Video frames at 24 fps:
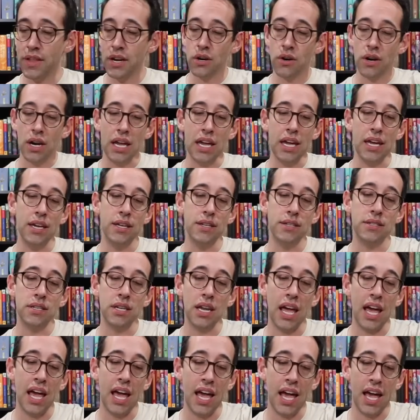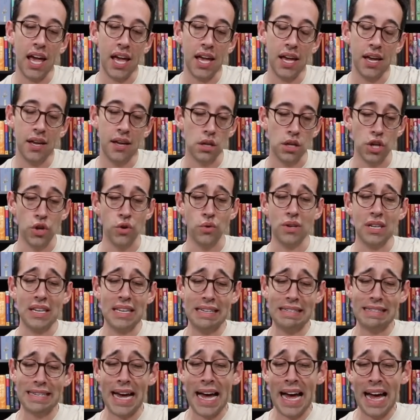there is a
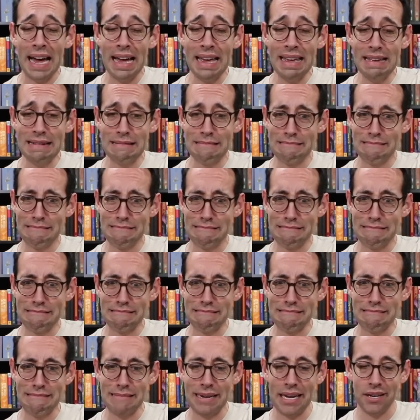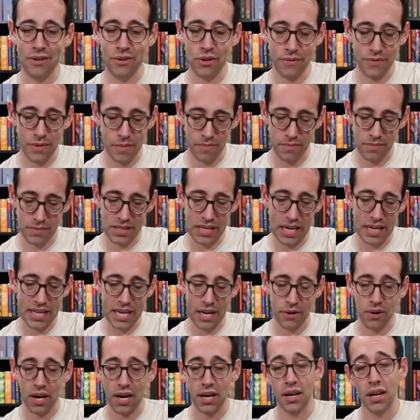yunkitai. I don't know if I'm saying
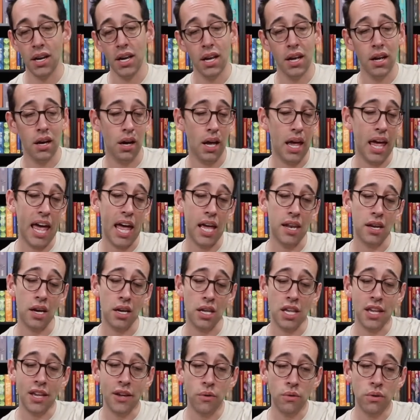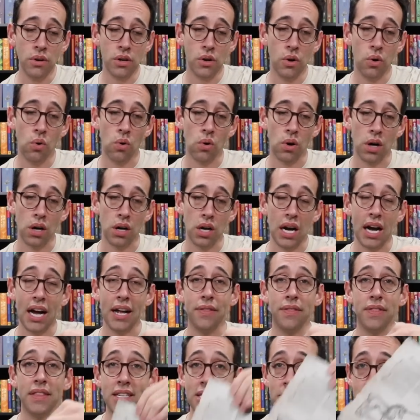that right. And a unicorn
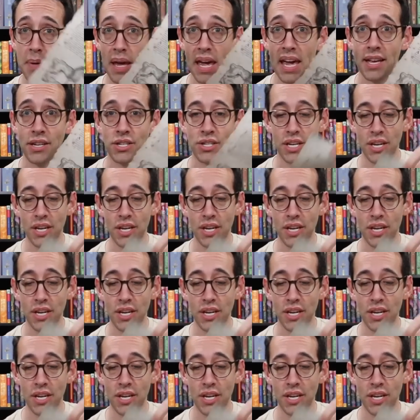on this page